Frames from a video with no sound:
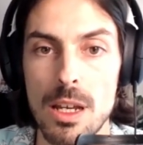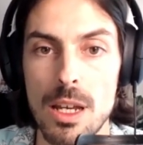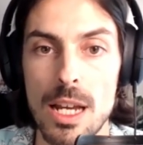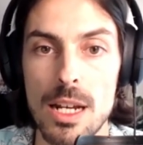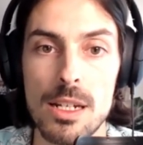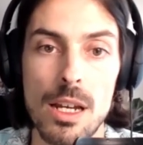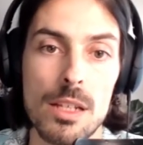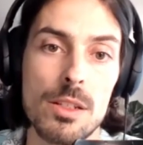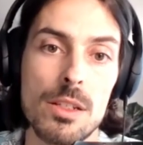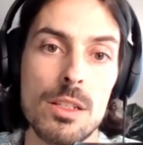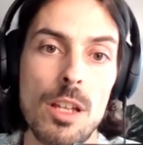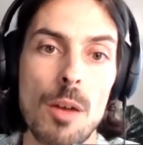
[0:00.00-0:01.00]
And it
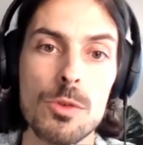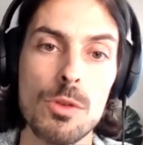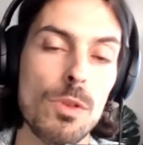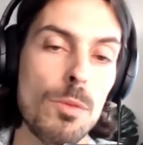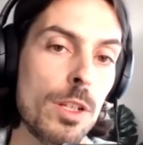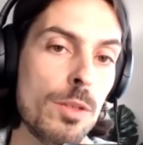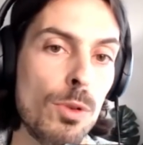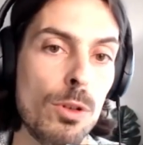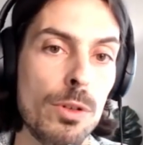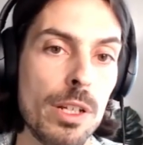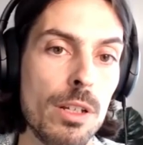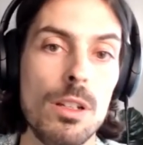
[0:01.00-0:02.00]
doesn't stop you from
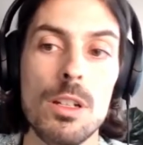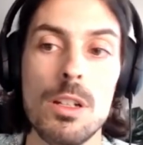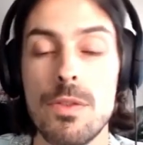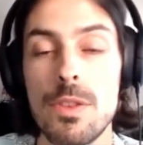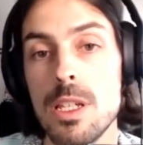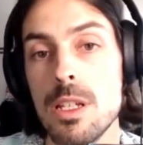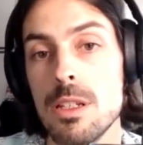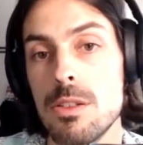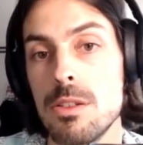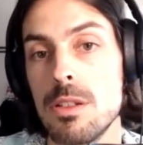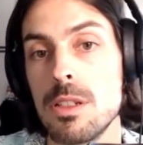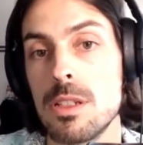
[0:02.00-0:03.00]
exploring a lot of things,
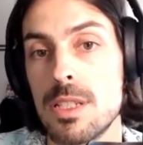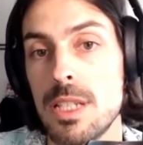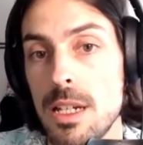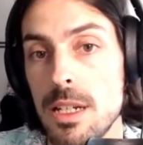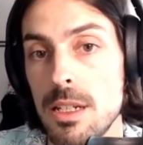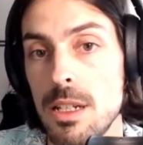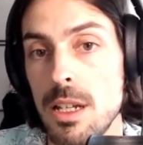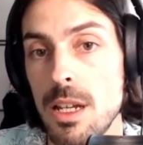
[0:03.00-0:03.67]
you know, on the side.